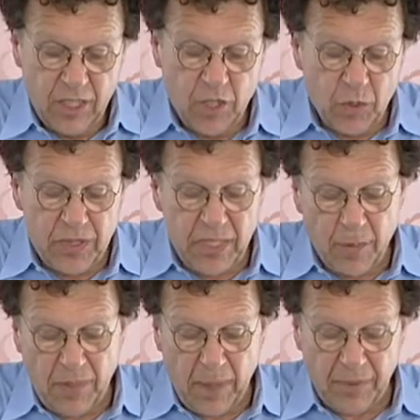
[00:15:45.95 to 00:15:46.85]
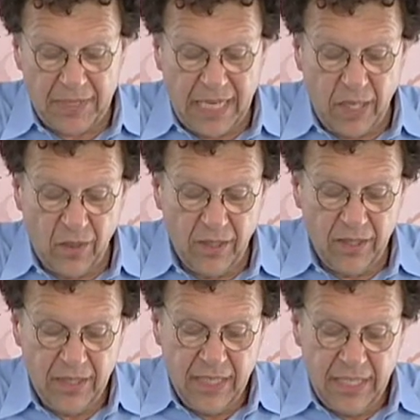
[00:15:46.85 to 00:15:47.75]
Using a paper towel,
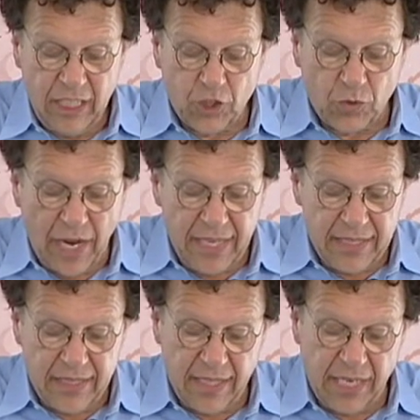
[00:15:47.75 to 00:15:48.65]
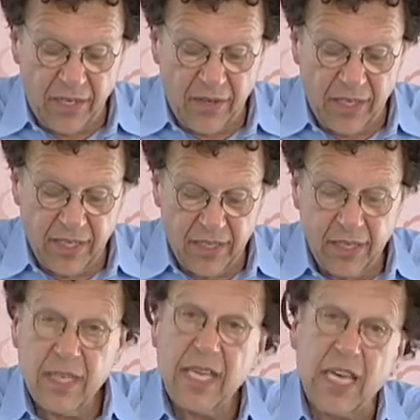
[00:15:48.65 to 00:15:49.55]
he dries the area
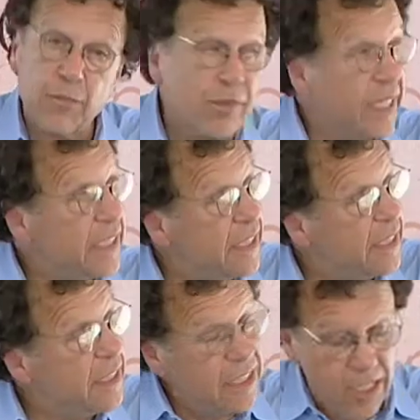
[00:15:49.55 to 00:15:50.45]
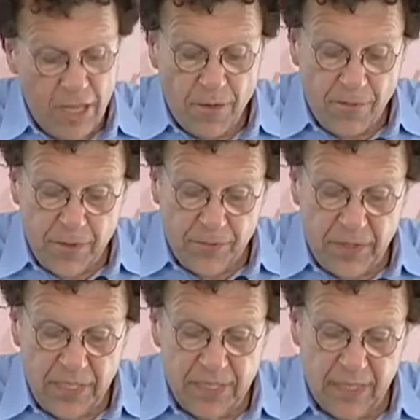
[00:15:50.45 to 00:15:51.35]
and places
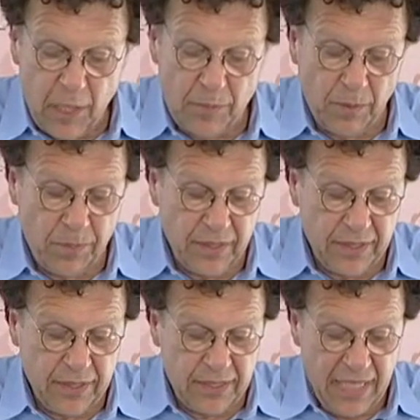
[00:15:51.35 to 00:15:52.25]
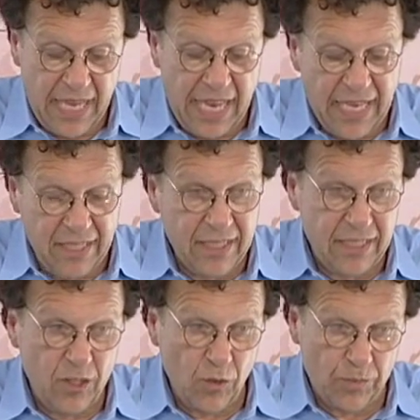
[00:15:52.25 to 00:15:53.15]
50 sleeping pills and
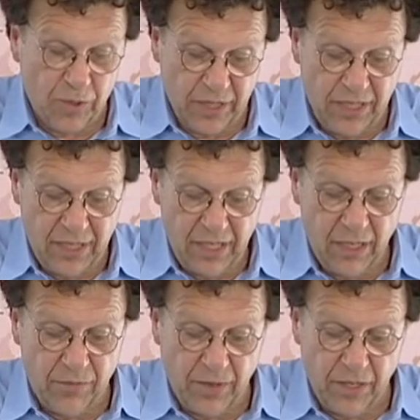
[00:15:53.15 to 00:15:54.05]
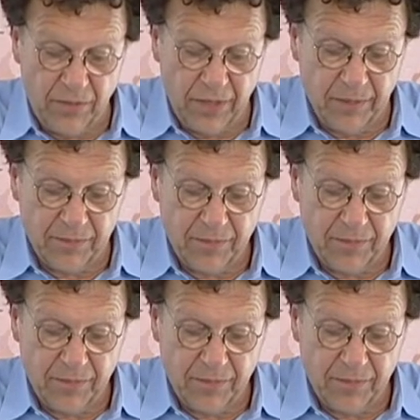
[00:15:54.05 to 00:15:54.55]
his notebook in front of him.